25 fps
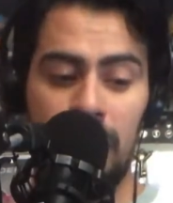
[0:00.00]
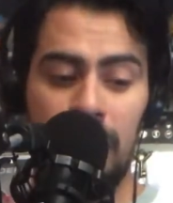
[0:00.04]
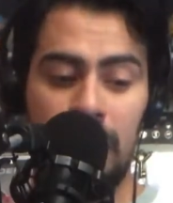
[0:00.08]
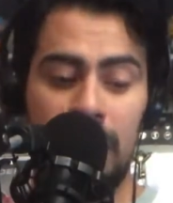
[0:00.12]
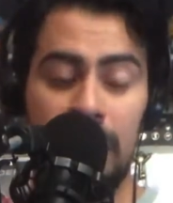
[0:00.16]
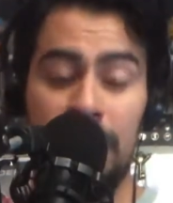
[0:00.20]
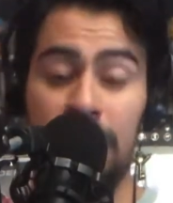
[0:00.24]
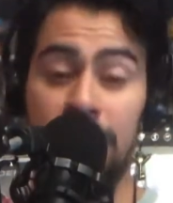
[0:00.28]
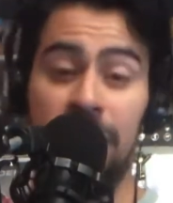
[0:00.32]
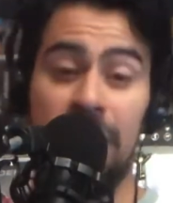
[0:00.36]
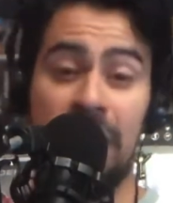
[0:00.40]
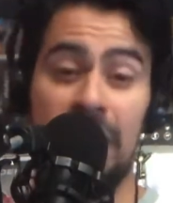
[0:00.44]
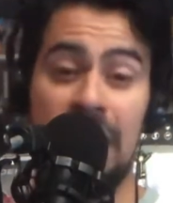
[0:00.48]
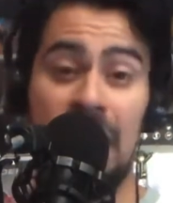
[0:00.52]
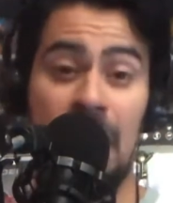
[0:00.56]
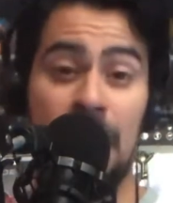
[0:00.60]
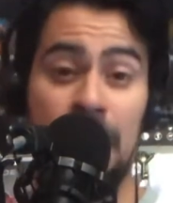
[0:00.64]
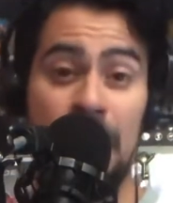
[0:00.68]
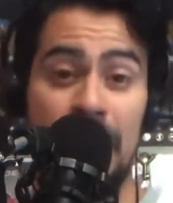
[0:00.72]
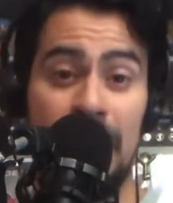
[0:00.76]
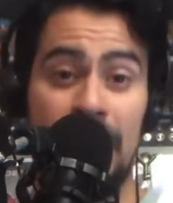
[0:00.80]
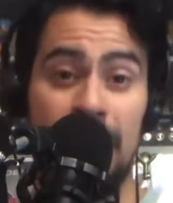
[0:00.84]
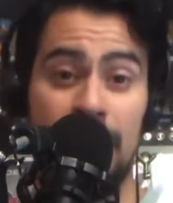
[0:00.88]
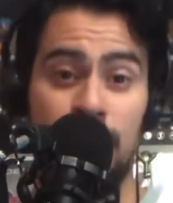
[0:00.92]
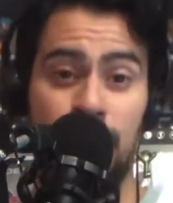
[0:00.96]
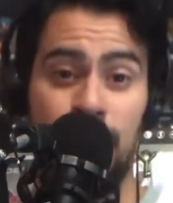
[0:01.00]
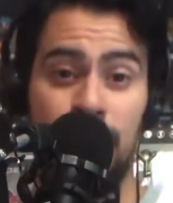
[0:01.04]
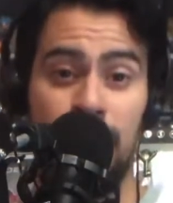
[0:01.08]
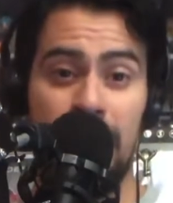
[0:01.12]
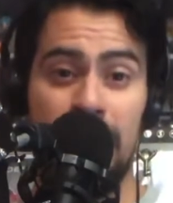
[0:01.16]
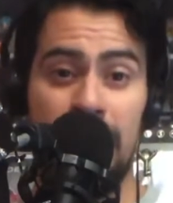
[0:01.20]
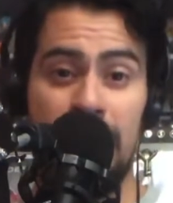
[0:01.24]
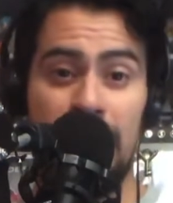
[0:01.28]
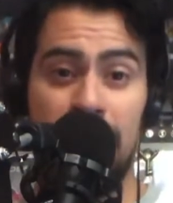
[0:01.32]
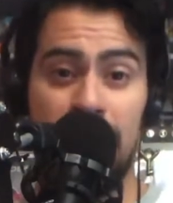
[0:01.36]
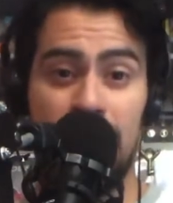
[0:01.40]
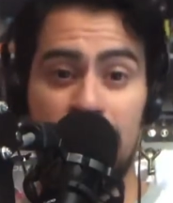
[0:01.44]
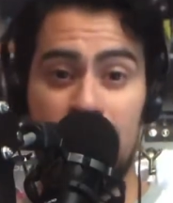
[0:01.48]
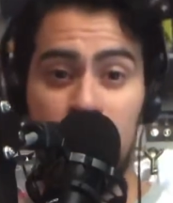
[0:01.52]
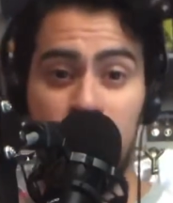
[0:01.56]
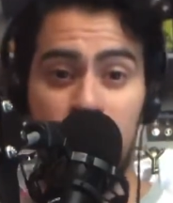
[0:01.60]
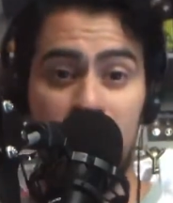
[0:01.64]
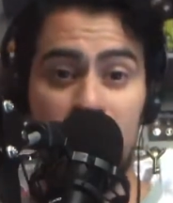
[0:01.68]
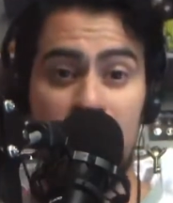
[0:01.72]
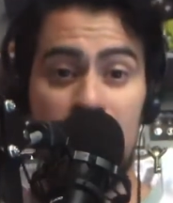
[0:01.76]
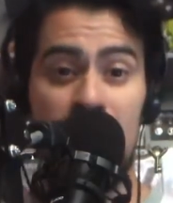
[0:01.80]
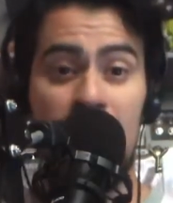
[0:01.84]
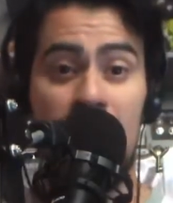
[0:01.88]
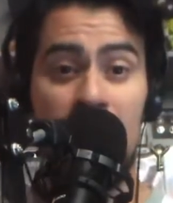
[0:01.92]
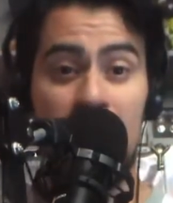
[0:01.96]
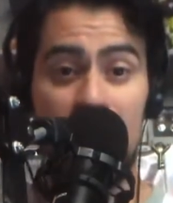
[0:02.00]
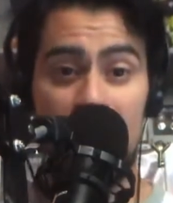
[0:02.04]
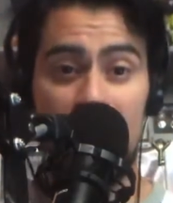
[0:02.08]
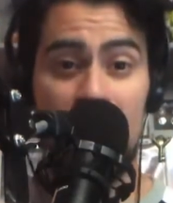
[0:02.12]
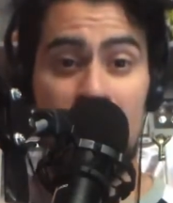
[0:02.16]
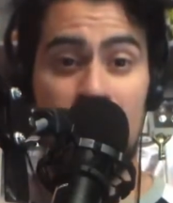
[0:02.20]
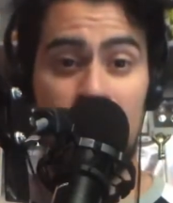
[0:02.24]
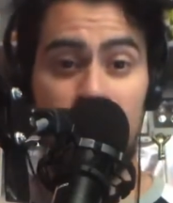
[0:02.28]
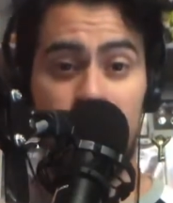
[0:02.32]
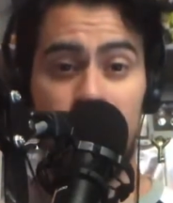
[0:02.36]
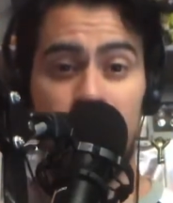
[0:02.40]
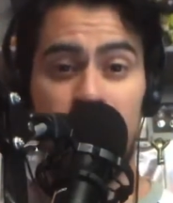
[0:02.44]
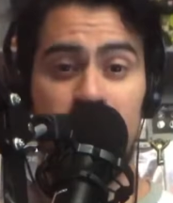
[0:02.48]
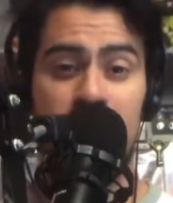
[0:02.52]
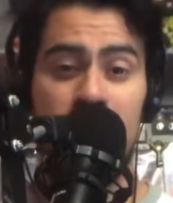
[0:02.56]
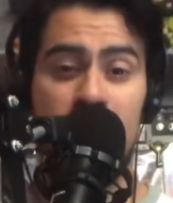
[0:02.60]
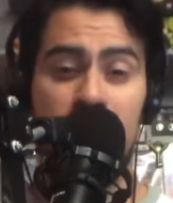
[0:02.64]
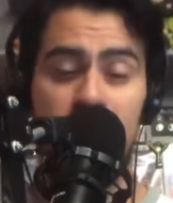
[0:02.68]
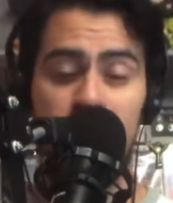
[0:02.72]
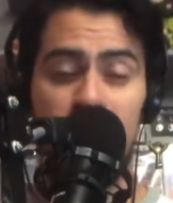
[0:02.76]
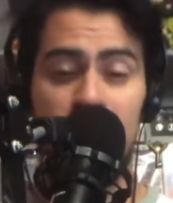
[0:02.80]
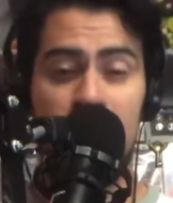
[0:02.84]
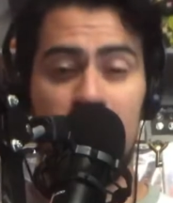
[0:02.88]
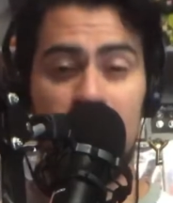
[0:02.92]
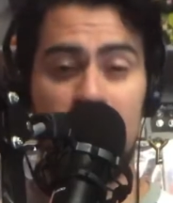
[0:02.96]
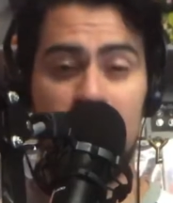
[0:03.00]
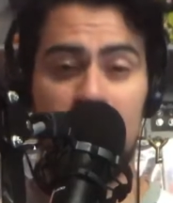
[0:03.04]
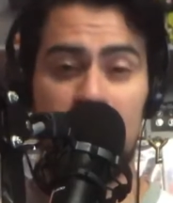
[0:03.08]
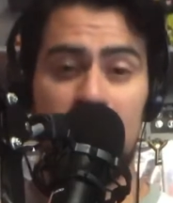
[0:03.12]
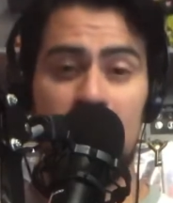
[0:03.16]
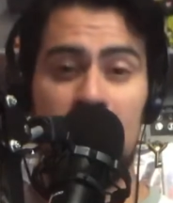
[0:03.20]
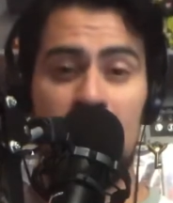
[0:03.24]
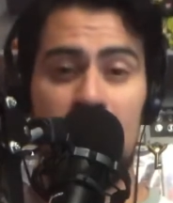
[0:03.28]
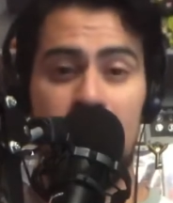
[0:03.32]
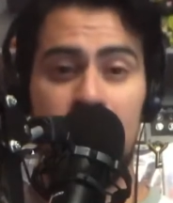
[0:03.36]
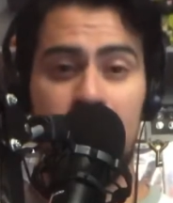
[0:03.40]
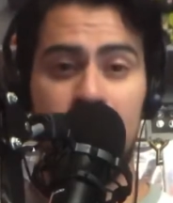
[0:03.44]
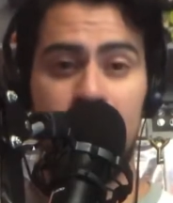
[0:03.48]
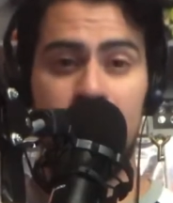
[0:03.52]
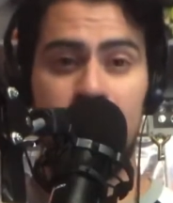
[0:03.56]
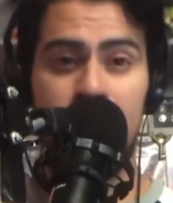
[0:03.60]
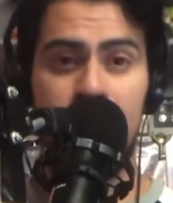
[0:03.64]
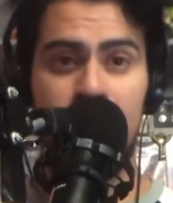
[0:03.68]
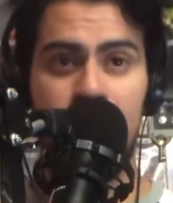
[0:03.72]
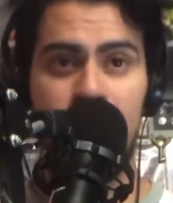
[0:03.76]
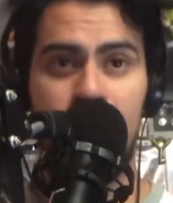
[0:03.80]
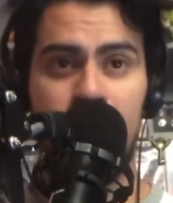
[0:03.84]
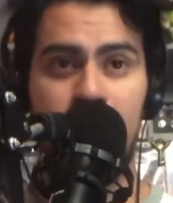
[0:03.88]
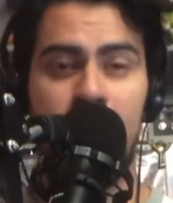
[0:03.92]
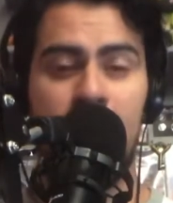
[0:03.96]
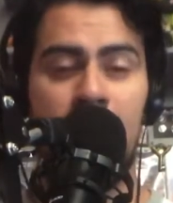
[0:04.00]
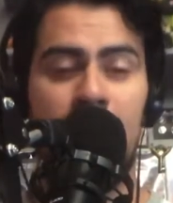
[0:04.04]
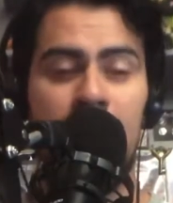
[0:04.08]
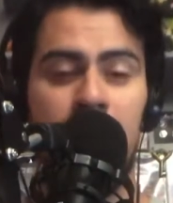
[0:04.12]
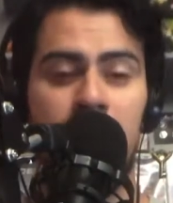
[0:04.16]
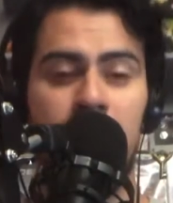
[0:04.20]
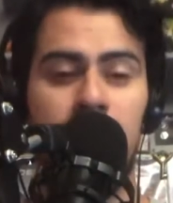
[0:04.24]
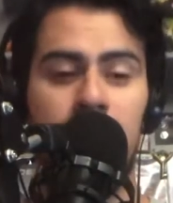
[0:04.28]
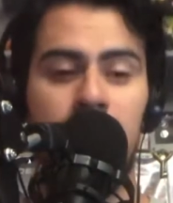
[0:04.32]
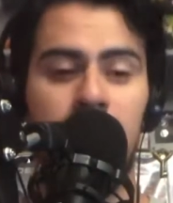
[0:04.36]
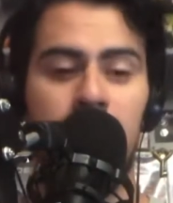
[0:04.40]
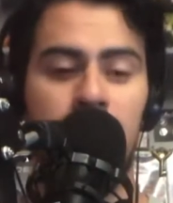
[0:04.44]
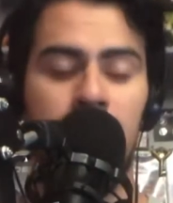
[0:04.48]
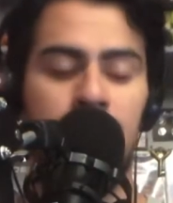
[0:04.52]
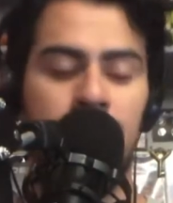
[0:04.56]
he really got back into it. Now he was like, all right, now we have to like stop Michael.